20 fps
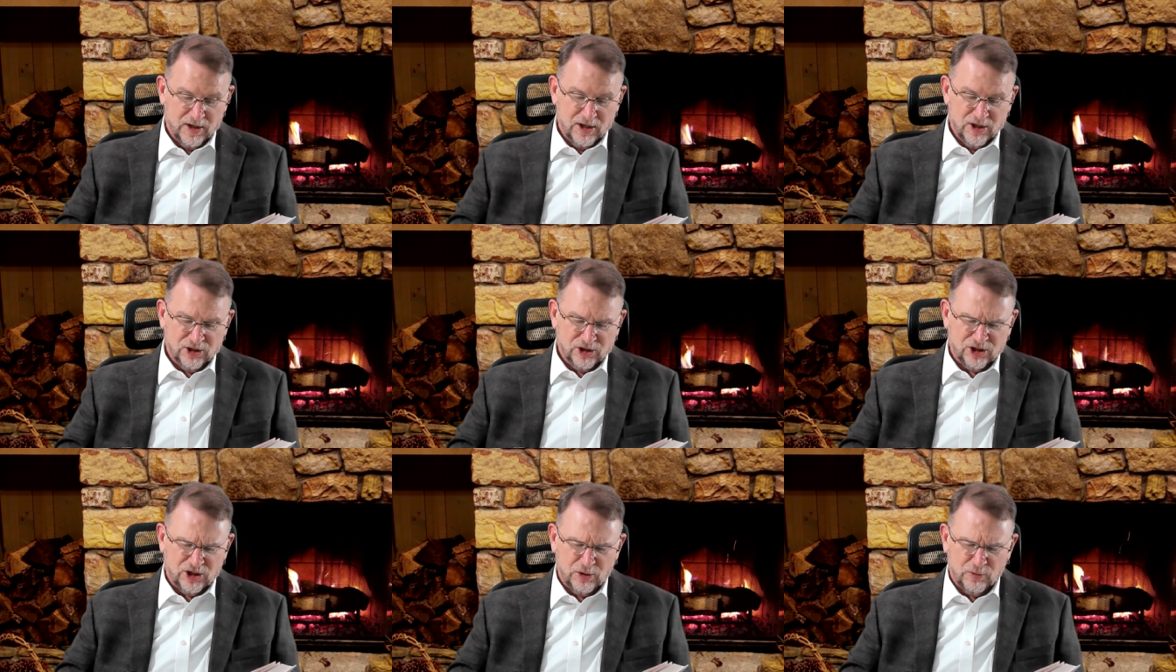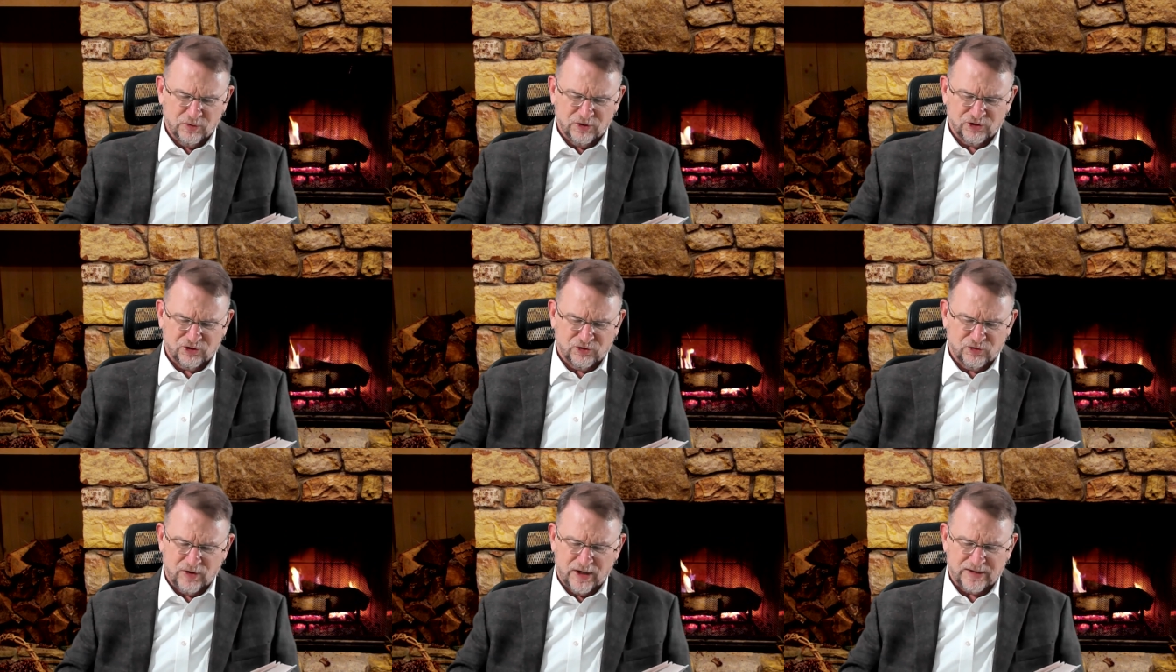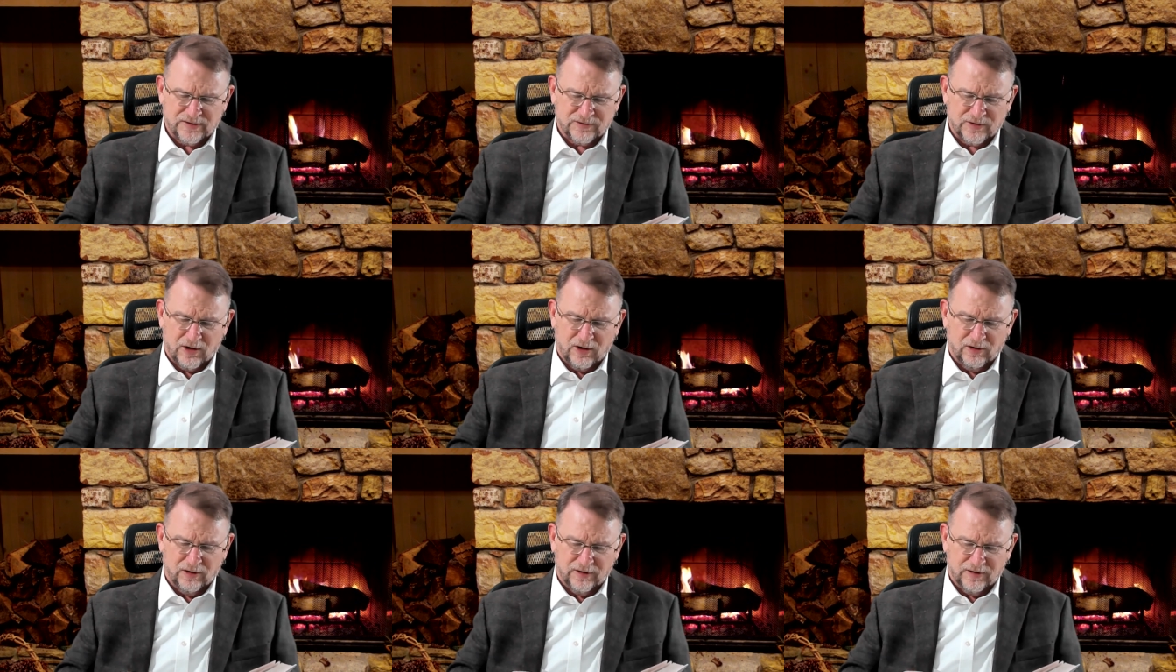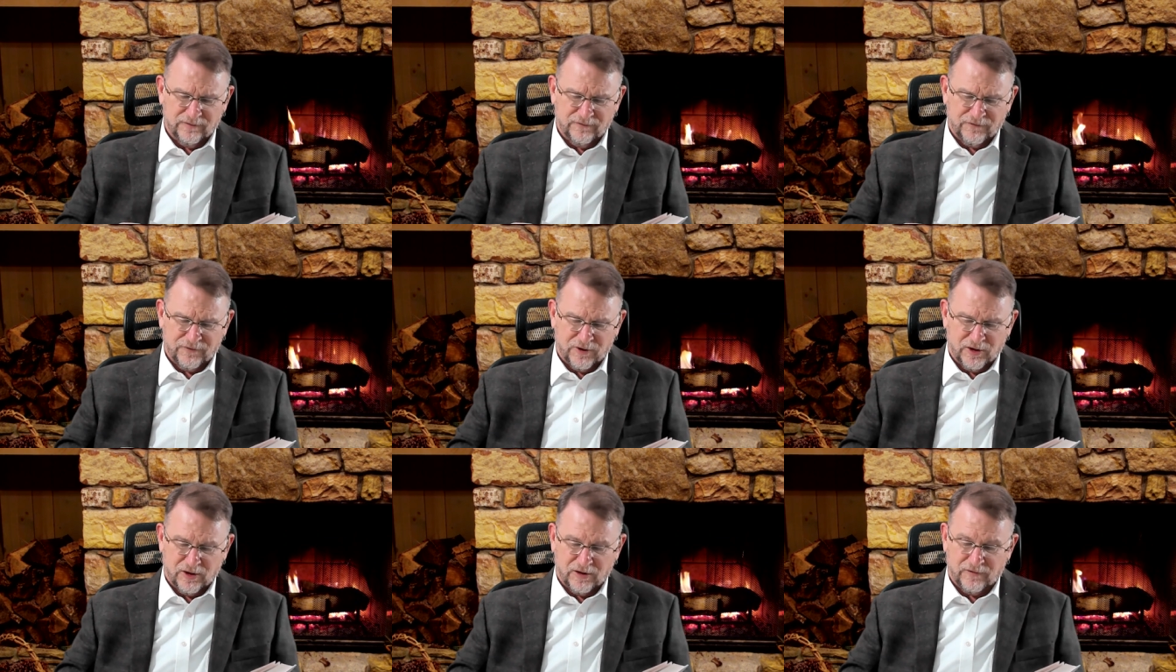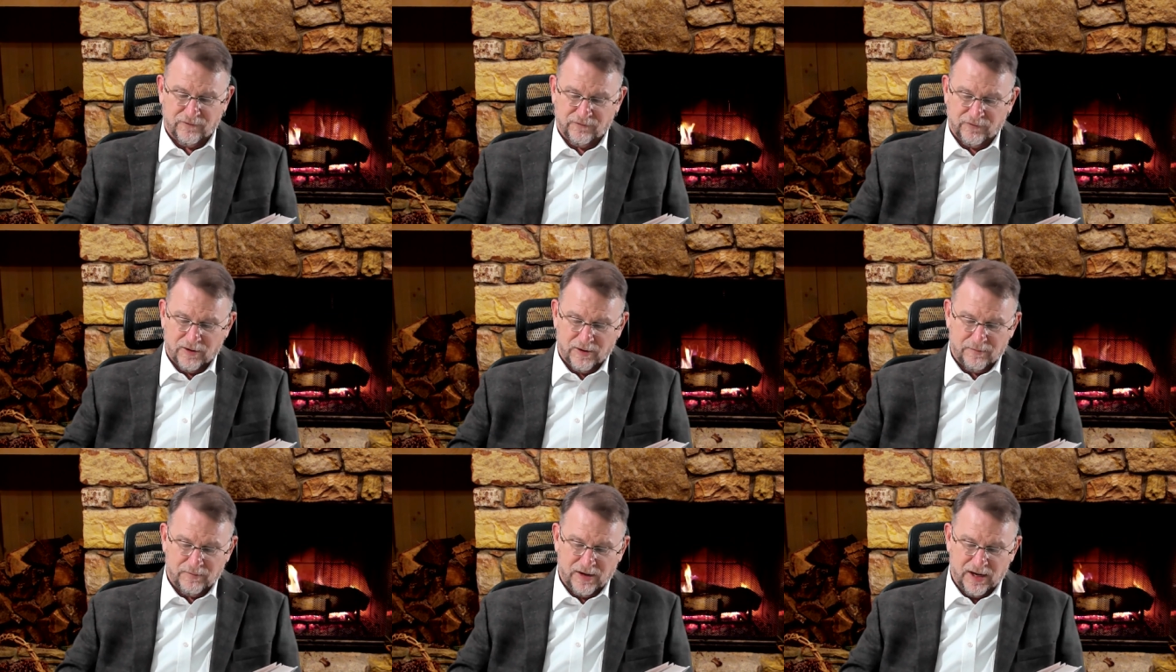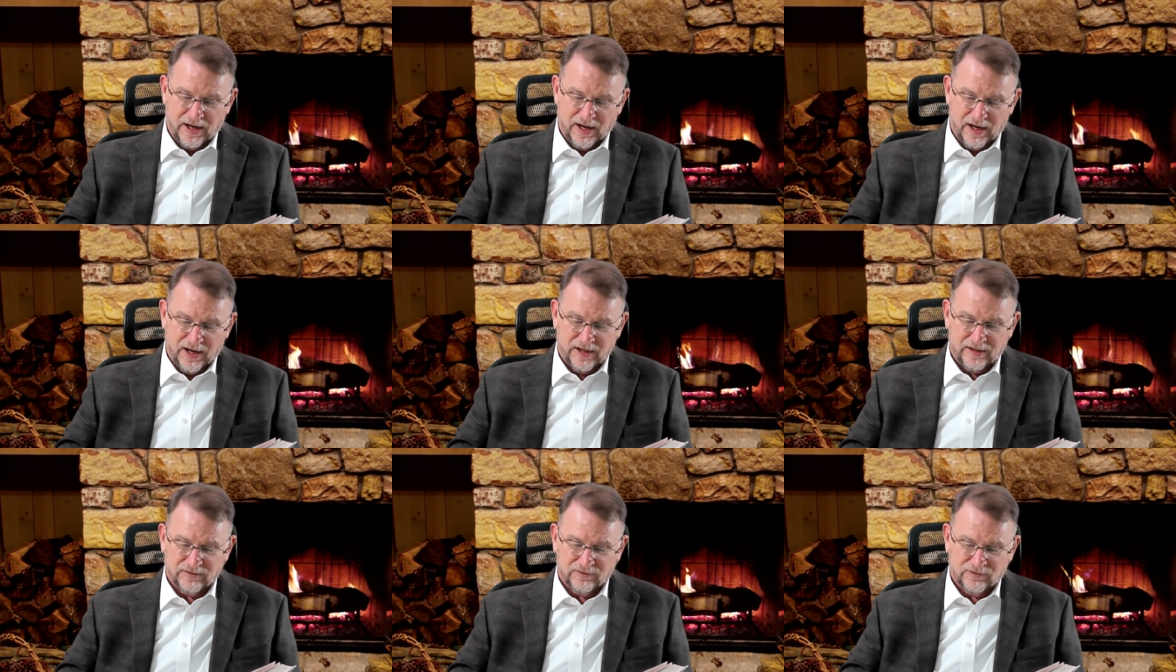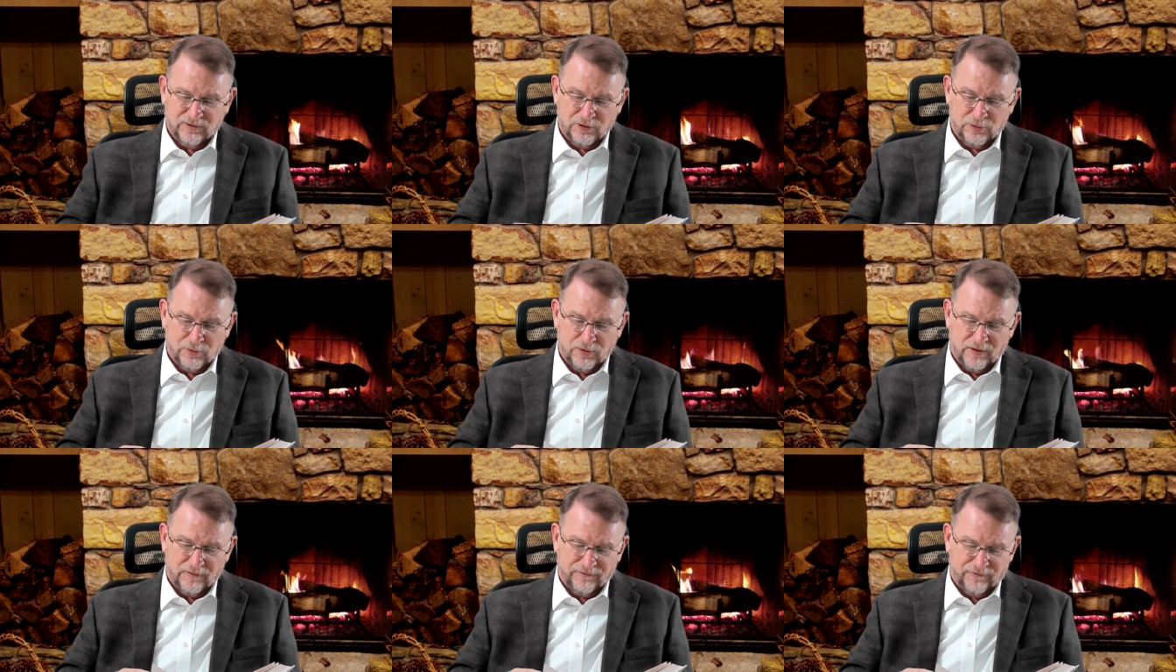She was dressed all in fur from head to her